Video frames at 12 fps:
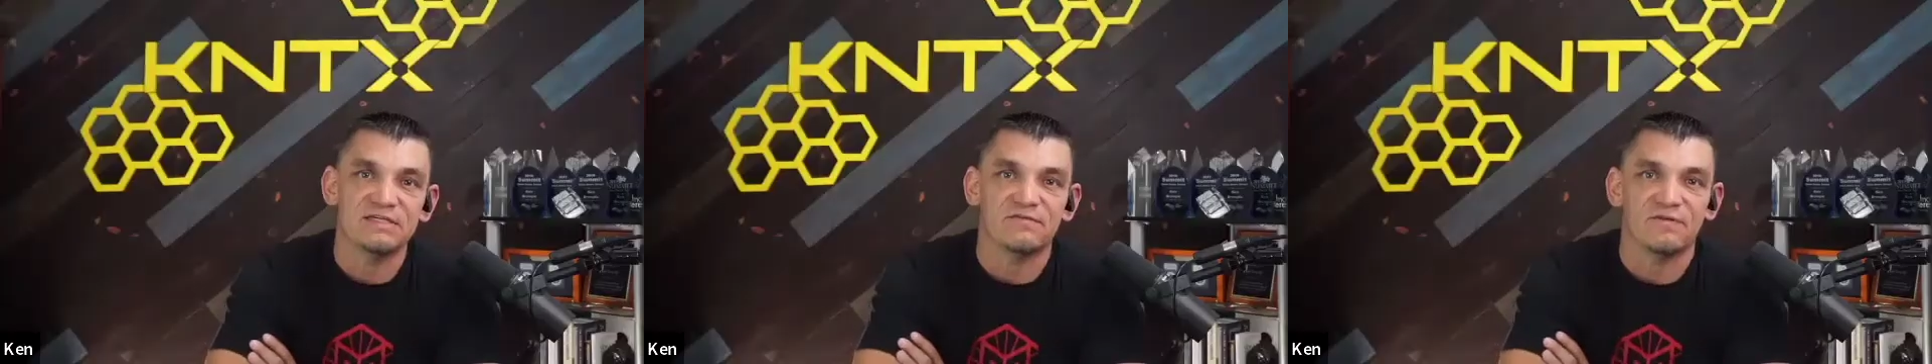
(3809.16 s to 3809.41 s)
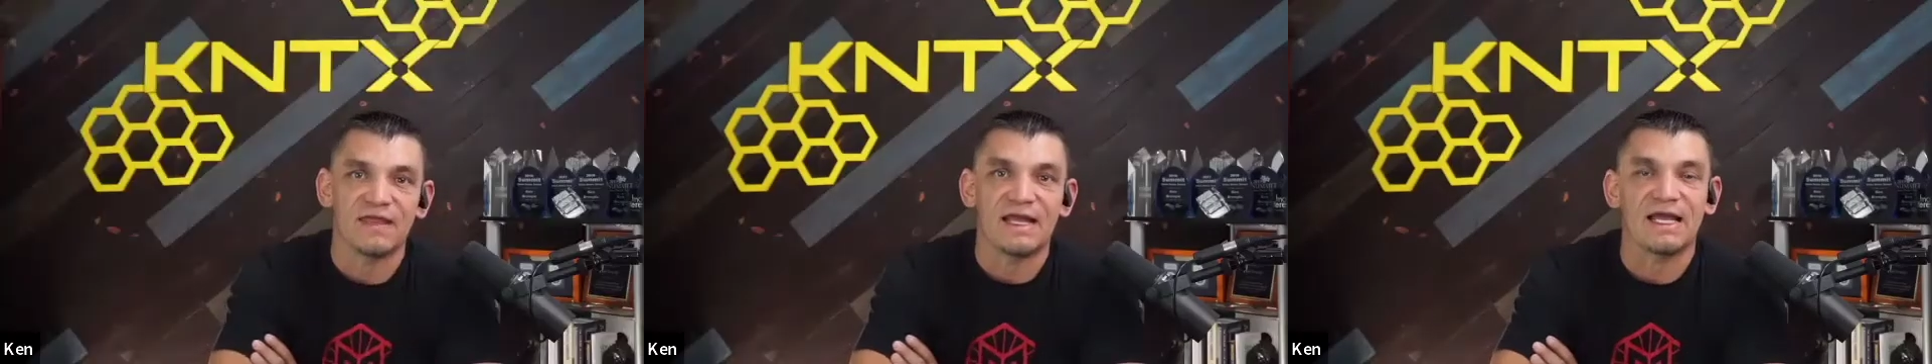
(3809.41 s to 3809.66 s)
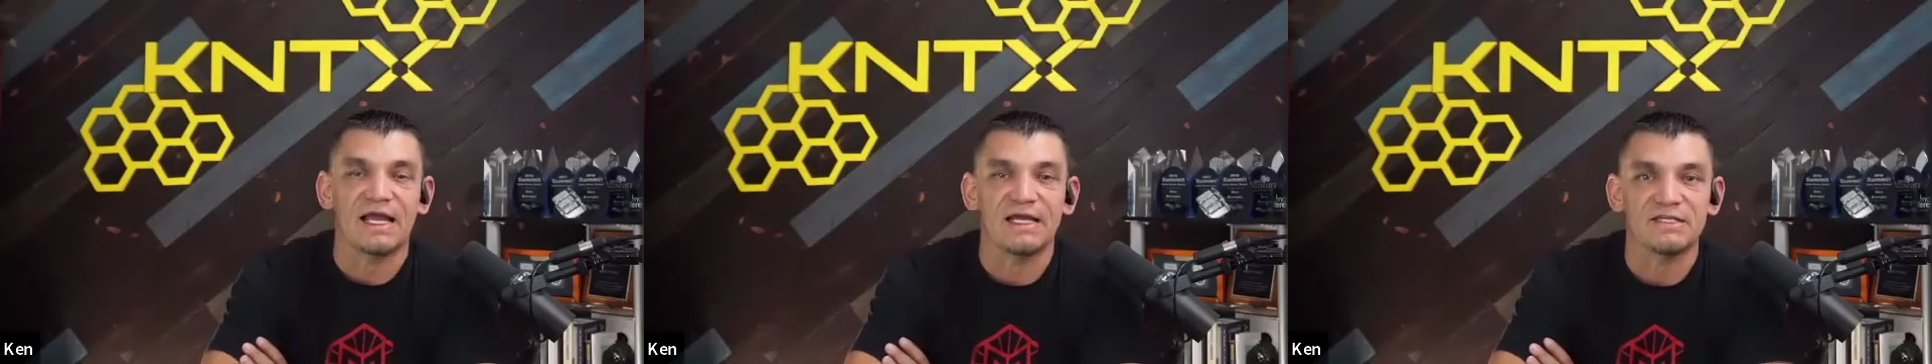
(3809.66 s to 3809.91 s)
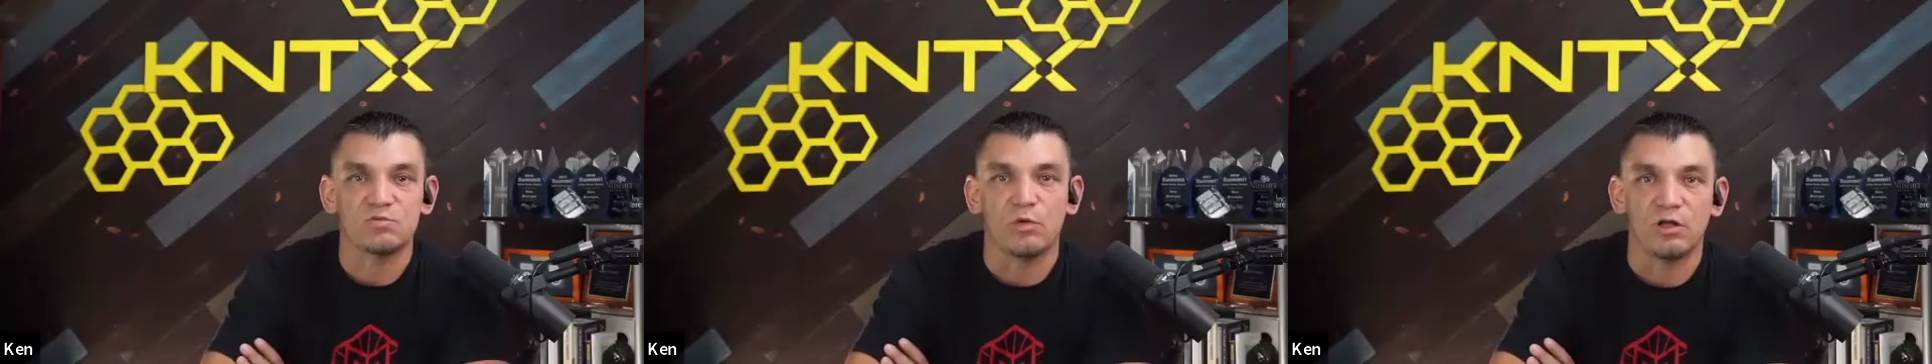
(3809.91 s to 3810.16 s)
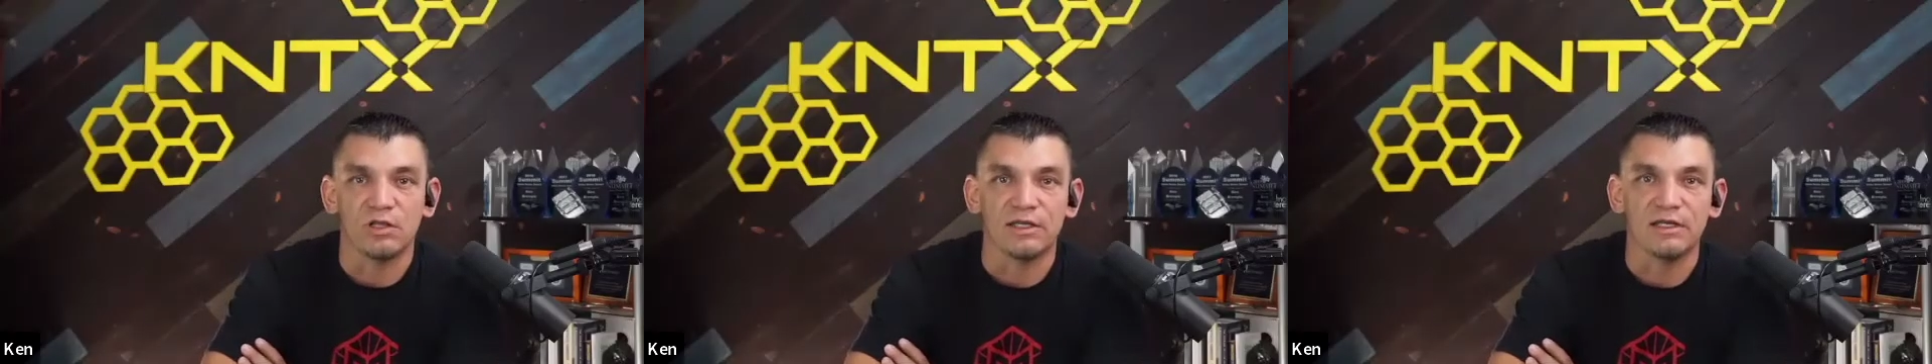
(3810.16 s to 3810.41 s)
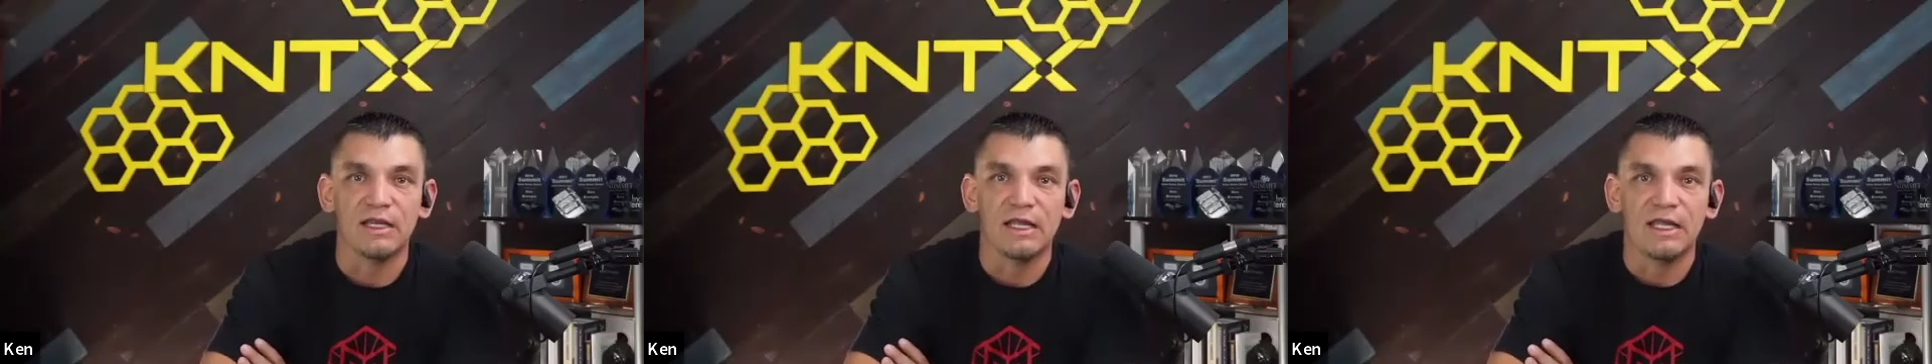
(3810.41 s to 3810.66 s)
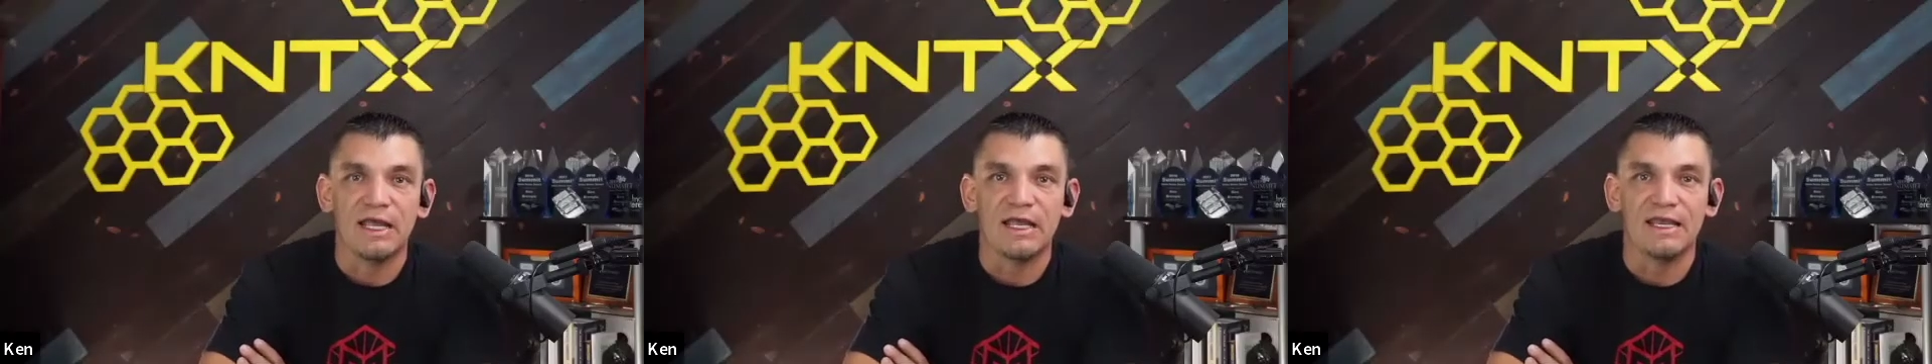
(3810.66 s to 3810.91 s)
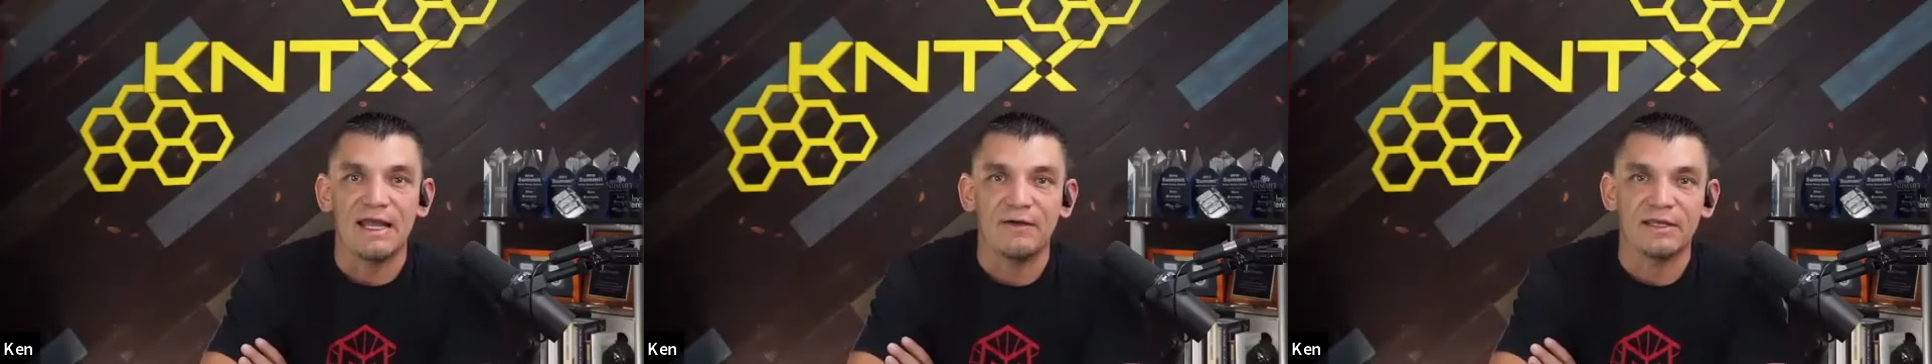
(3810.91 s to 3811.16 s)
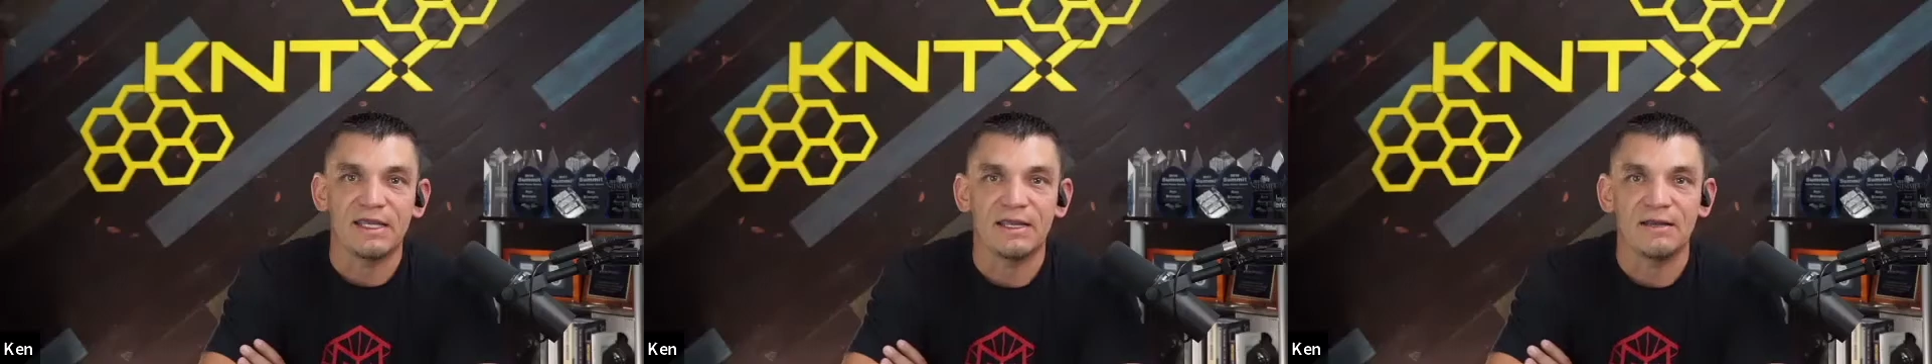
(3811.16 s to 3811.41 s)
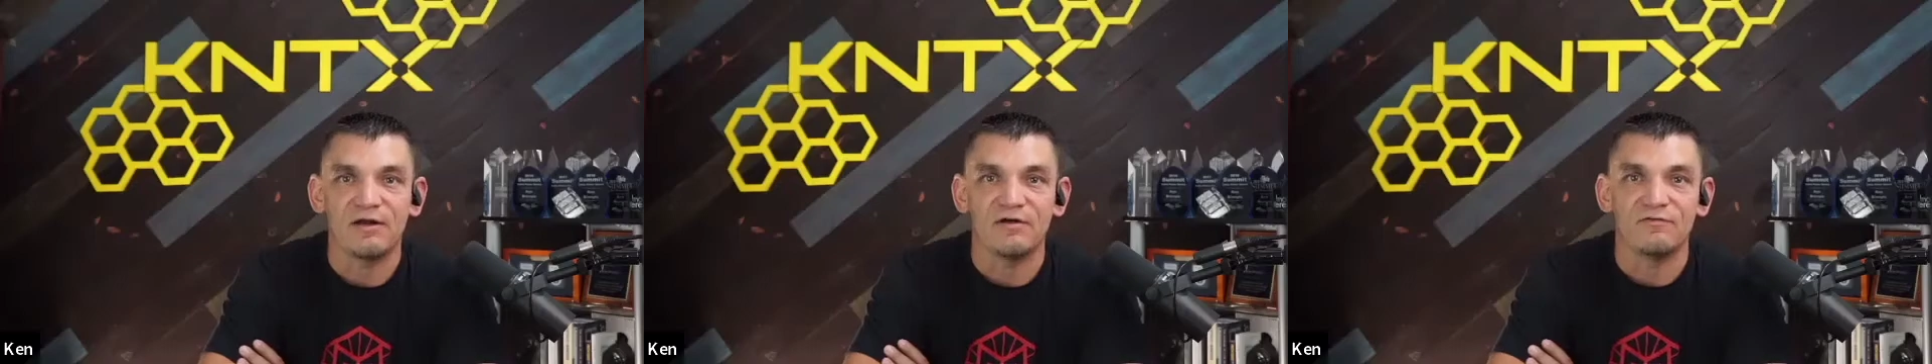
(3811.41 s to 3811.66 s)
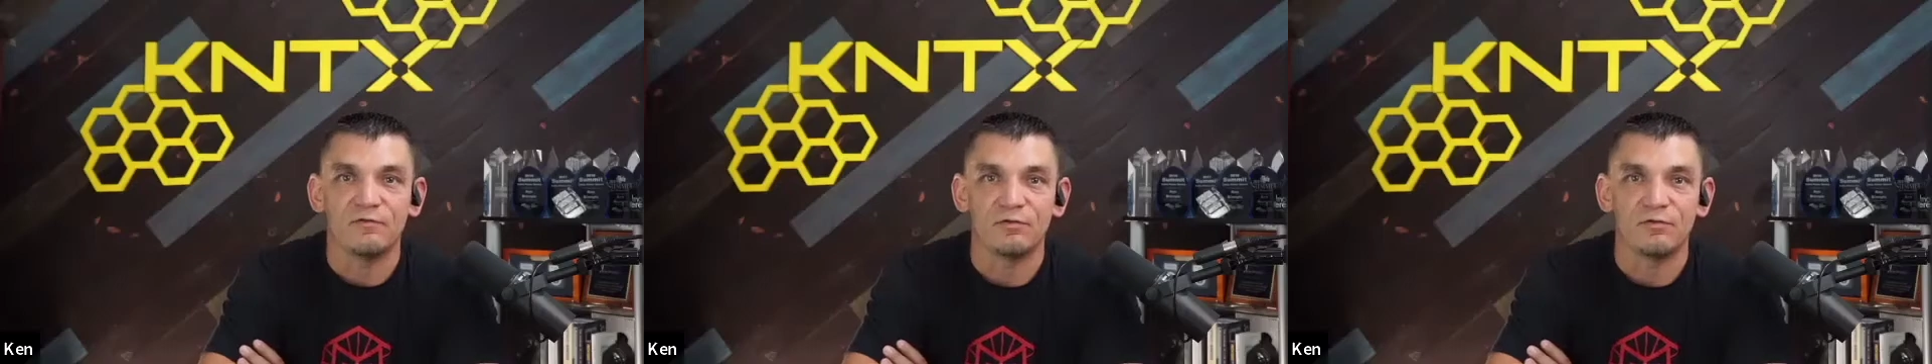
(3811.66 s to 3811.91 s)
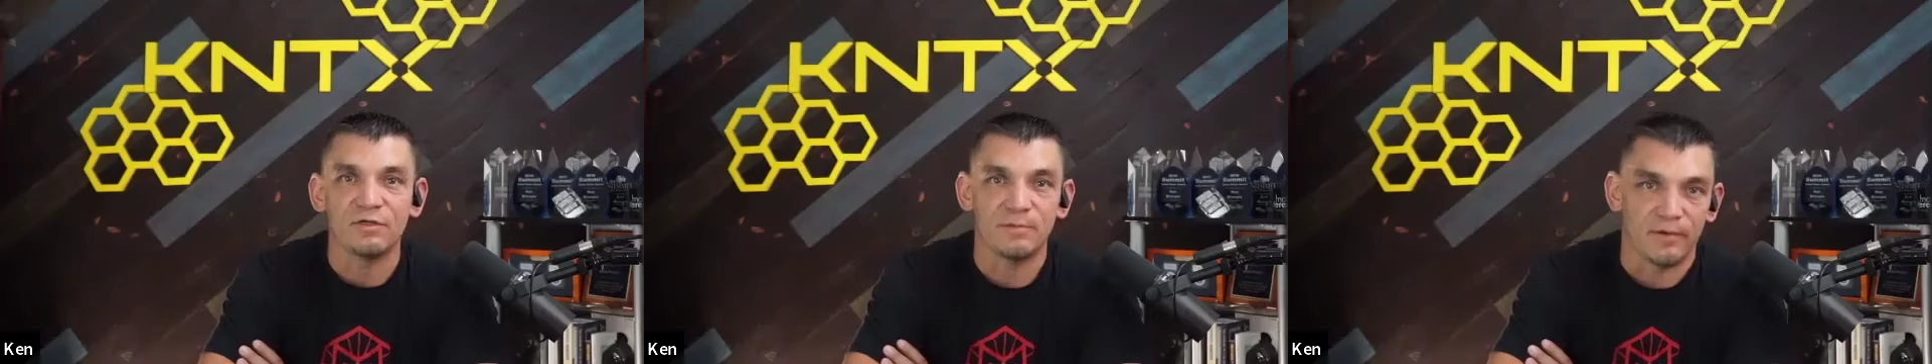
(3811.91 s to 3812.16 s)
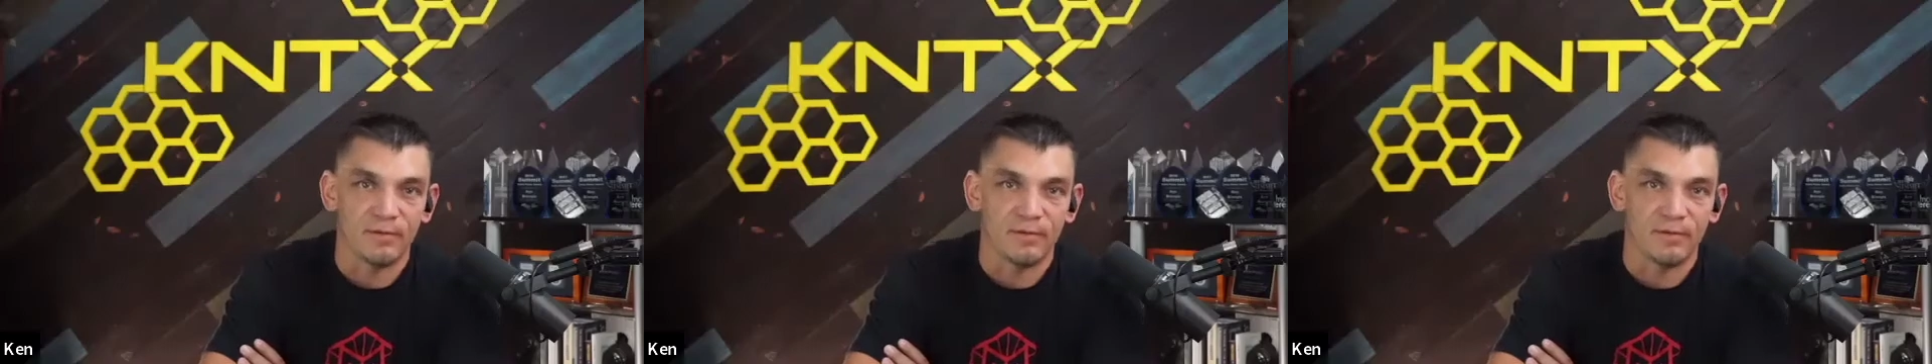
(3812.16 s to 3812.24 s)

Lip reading: for that guy's wallet, and now he can't afford to